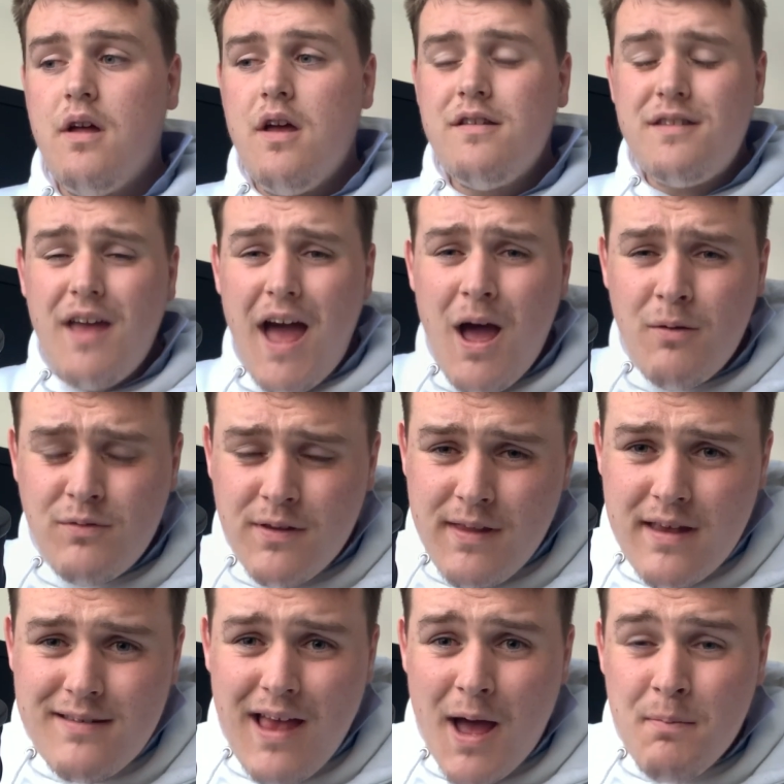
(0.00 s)
So after
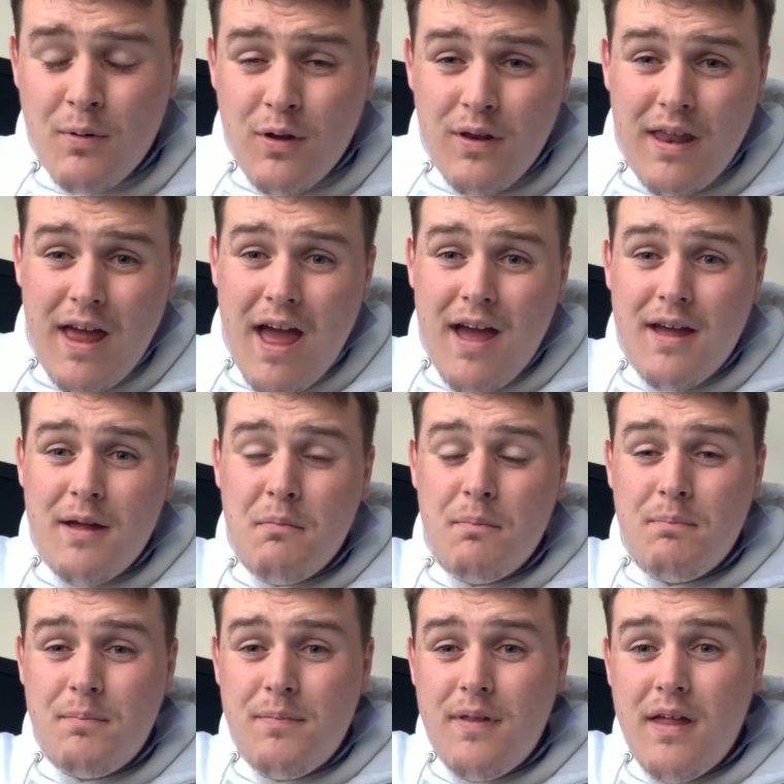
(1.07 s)
this happened,
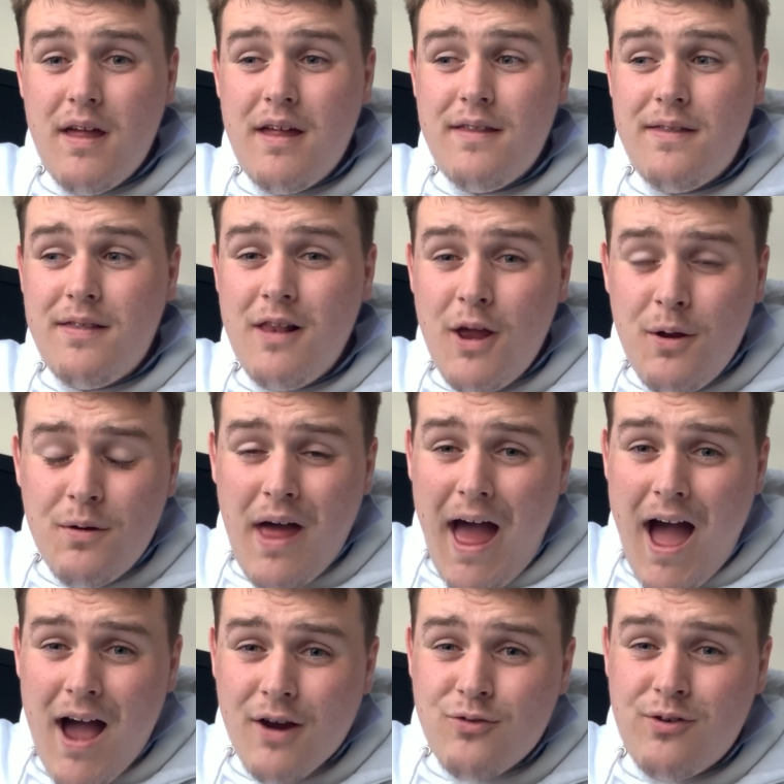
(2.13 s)
Luna
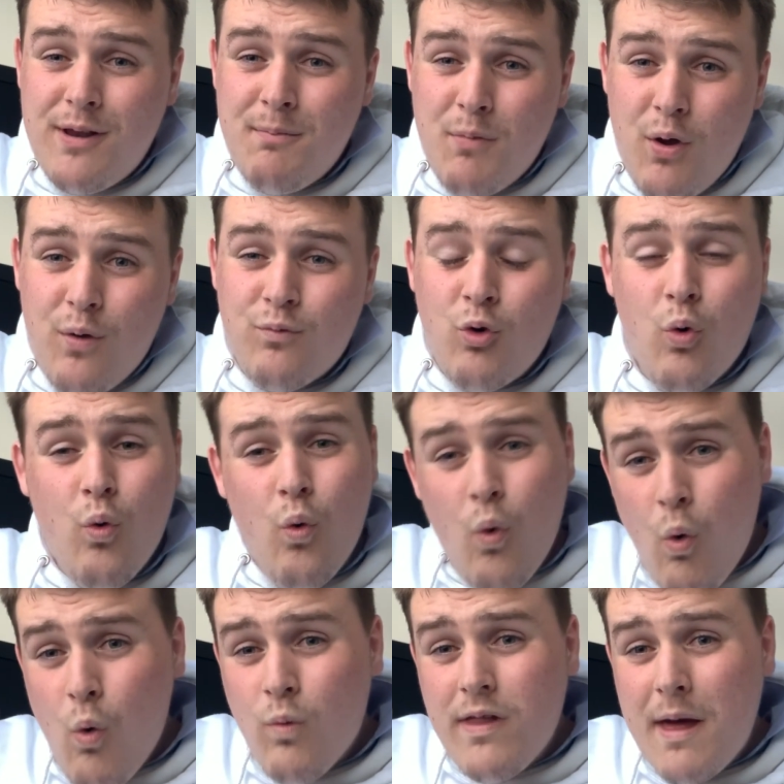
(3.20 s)
actually moved
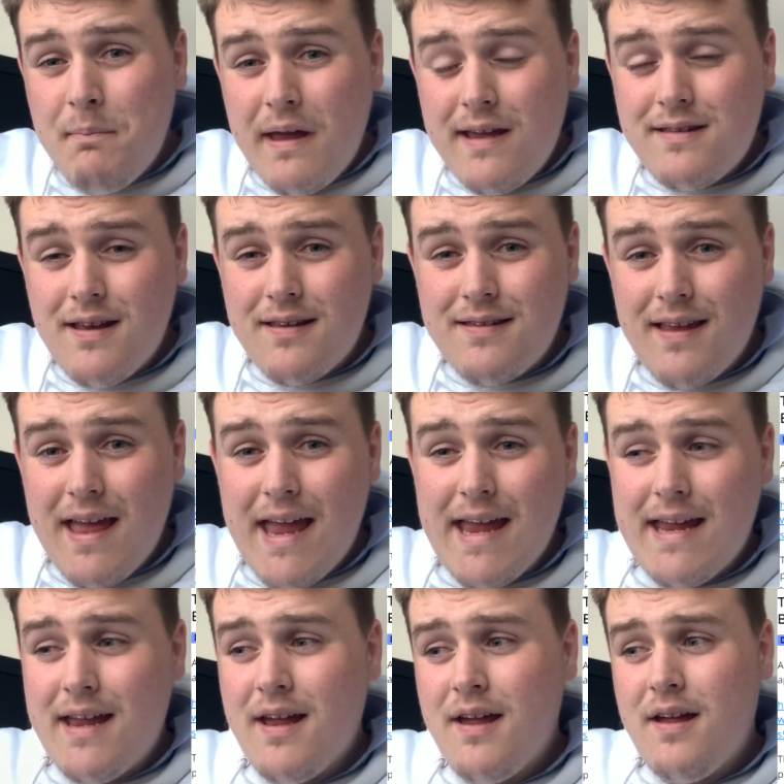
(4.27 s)
all their
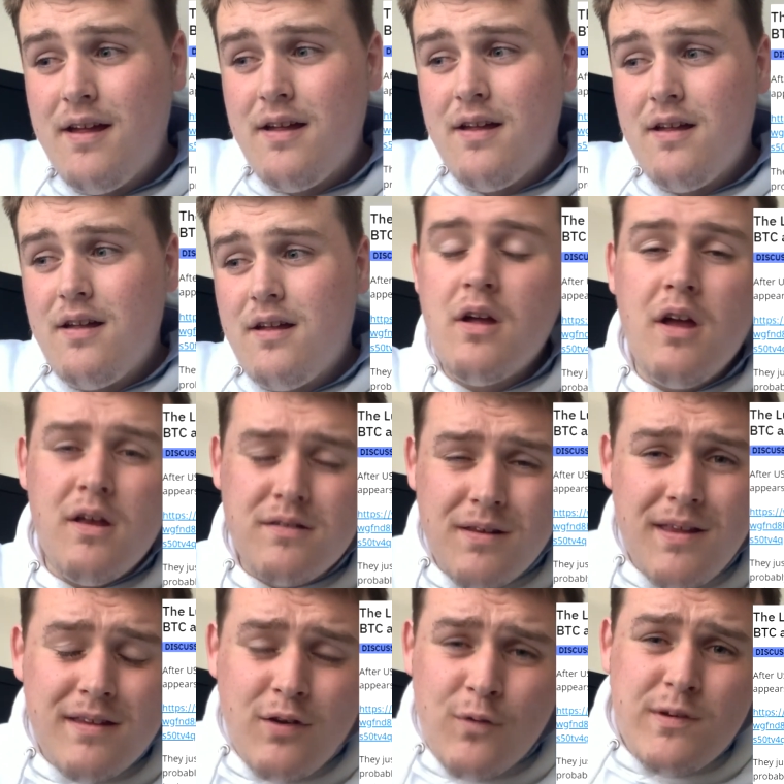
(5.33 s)
BTC. So
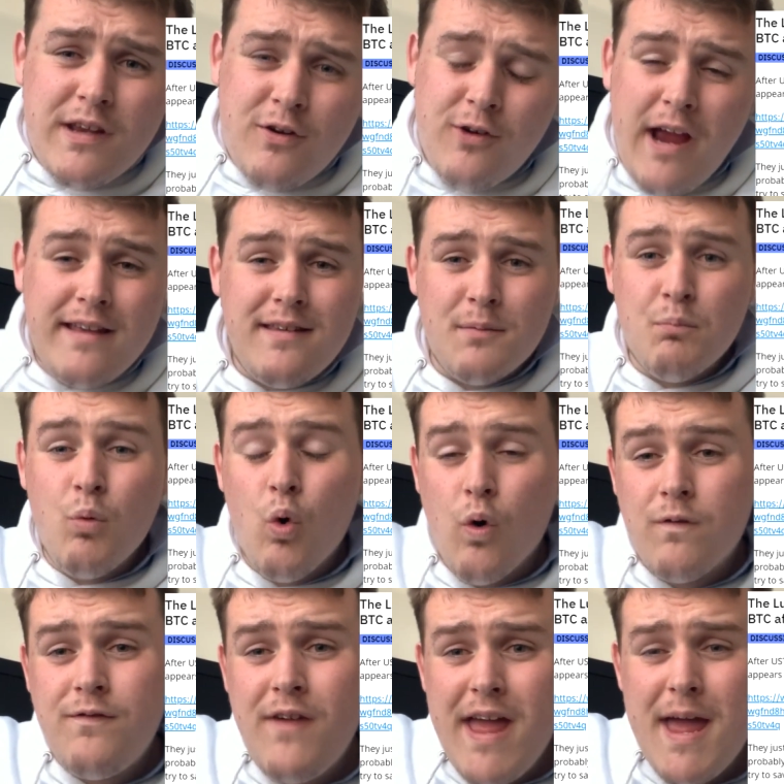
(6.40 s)
this obviously created
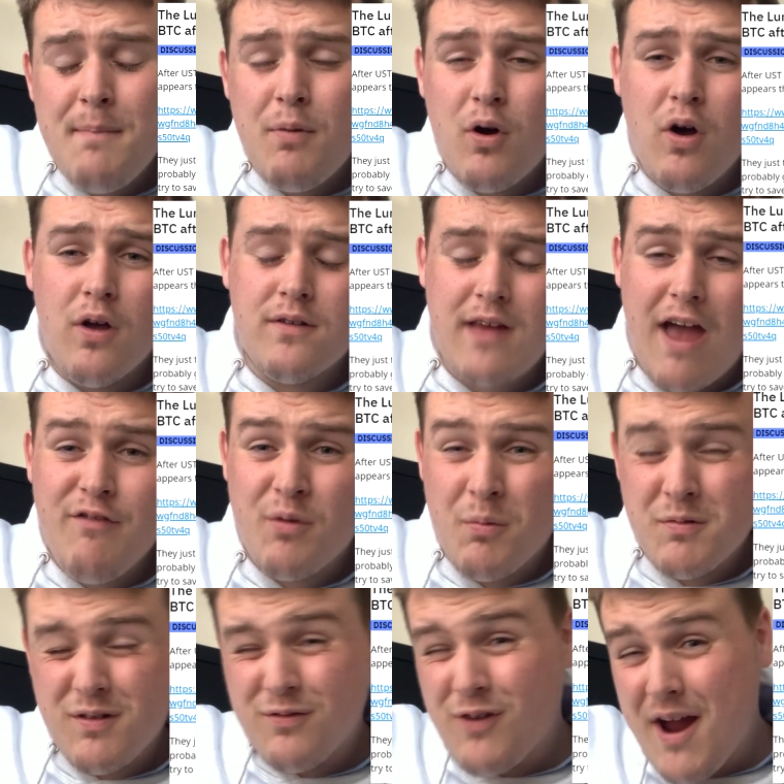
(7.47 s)
more fear, because everyone
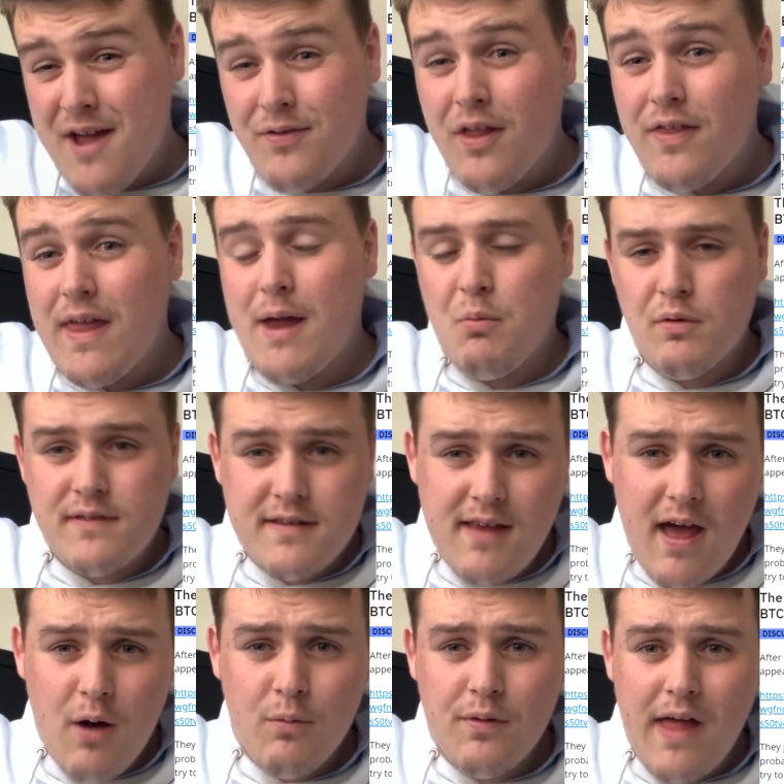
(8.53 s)
was afraid that they would
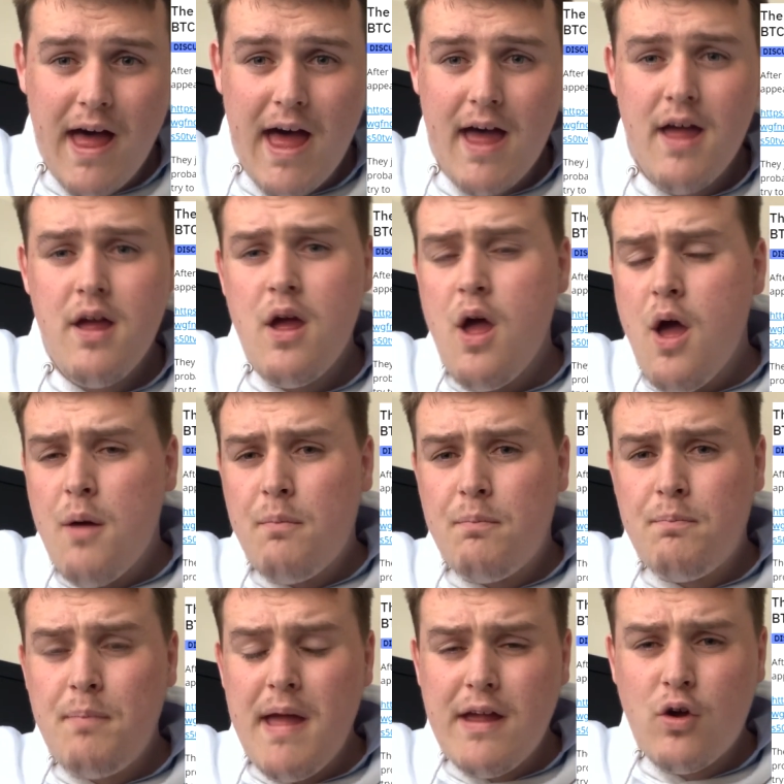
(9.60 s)
sell their
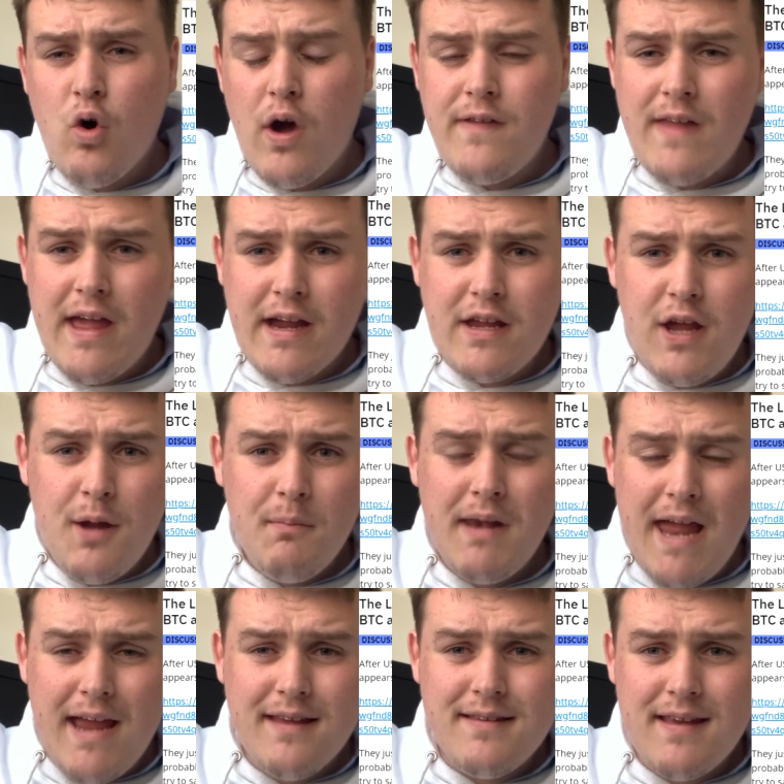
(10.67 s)
Bitcoin they
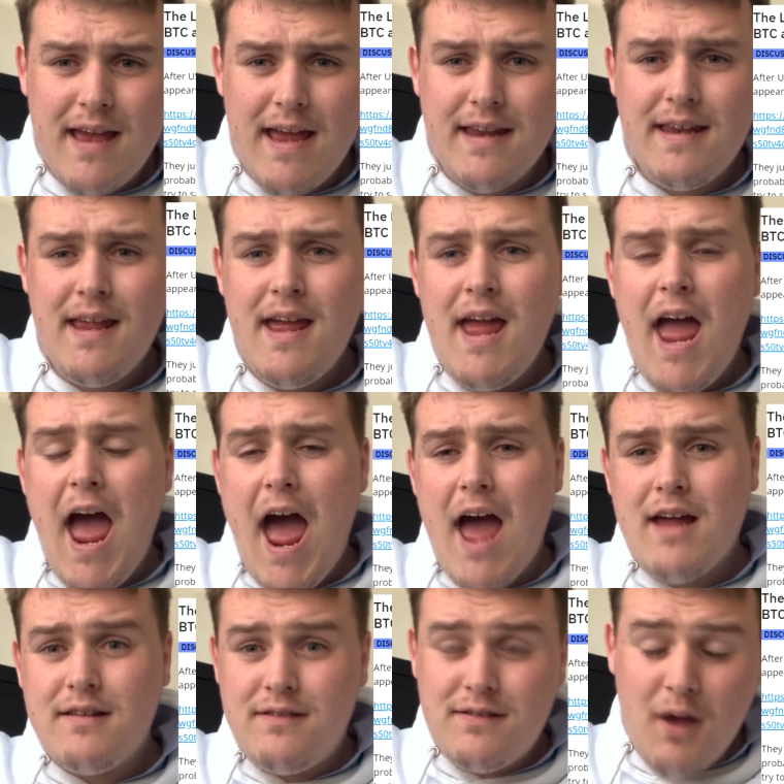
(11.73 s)
accumulated,
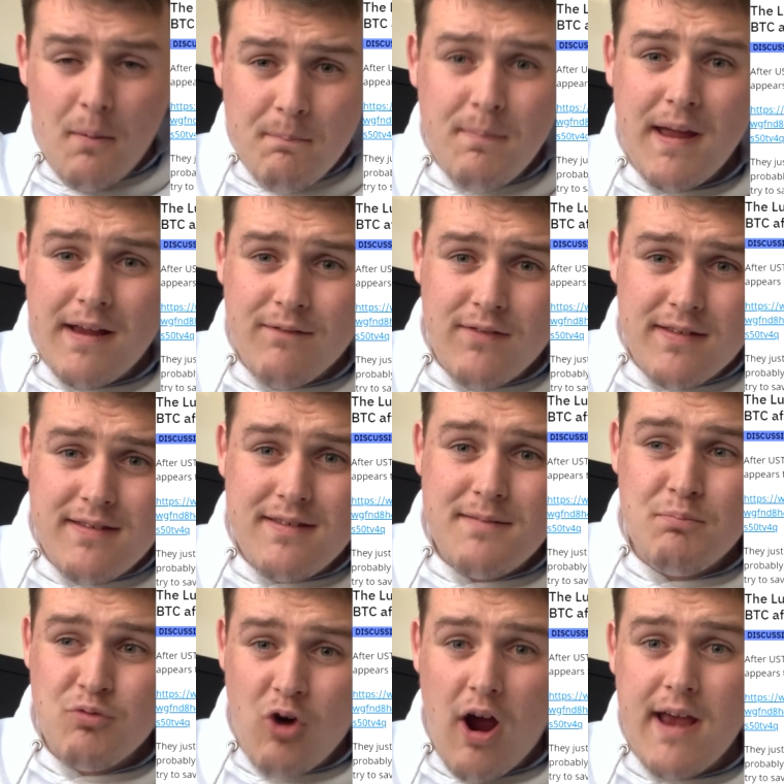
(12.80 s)
dumping the
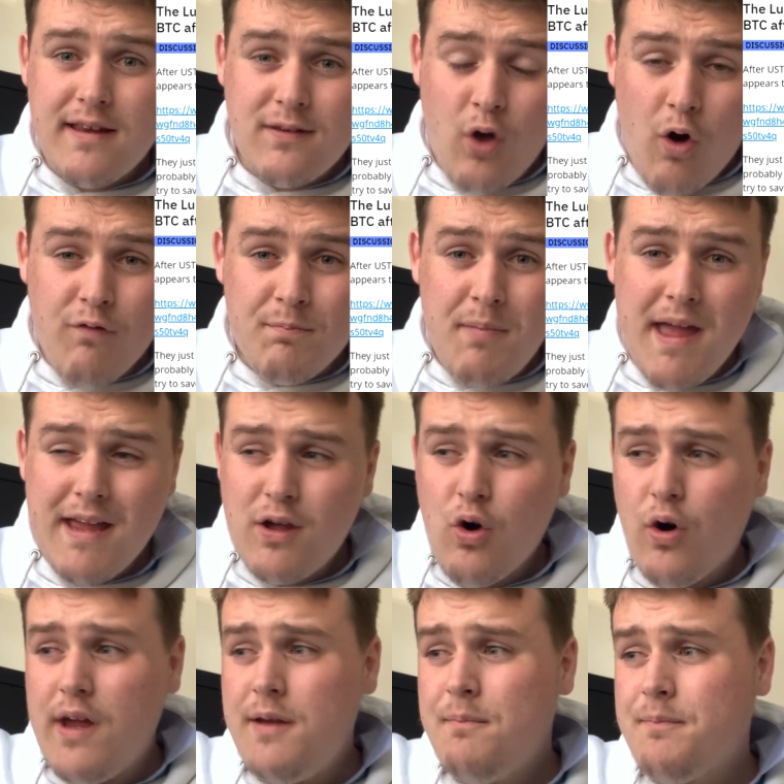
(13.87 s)
price of
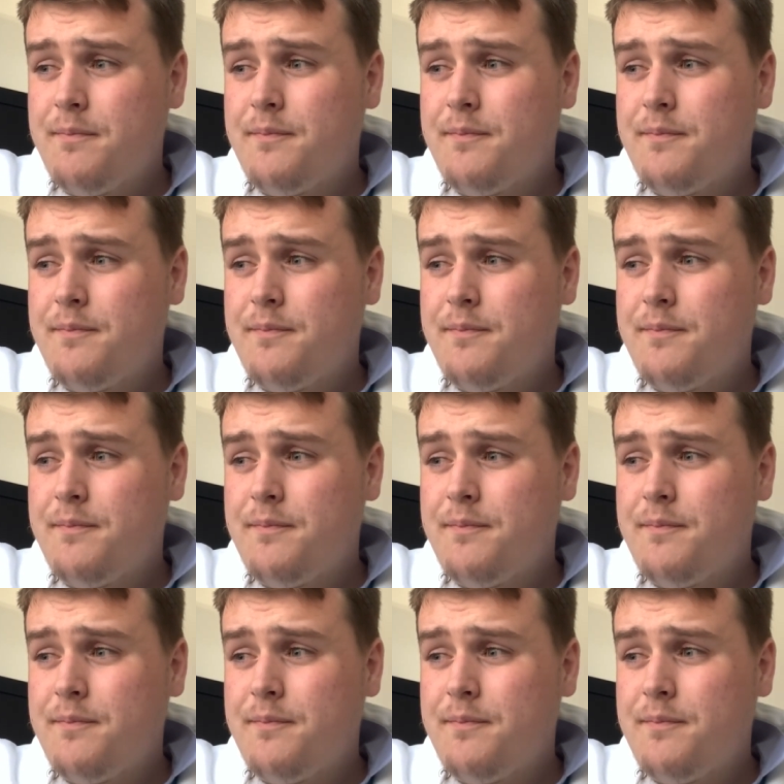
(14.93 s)
Bitcoin.